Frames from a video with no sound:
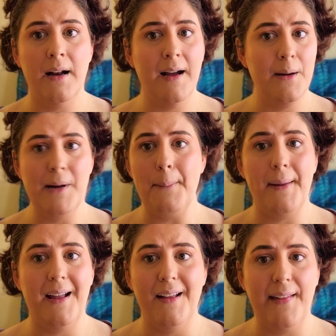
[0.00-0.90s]
I am not
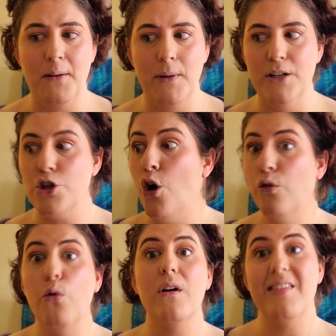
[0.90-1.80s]
paying that much
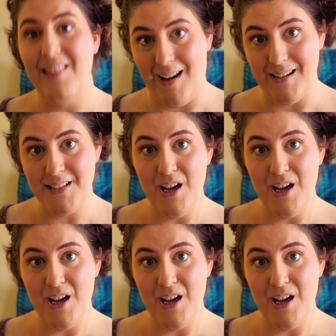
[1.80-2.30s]
for that.